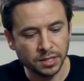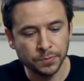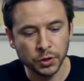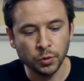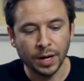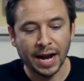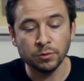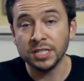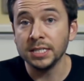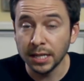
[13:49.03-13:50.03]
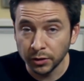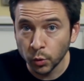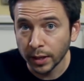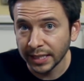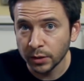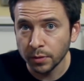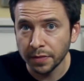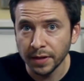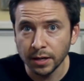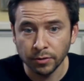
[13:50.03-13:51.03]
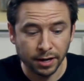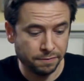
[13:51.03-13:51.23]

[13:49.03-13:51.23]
up to you how detailed you wanna get with it or how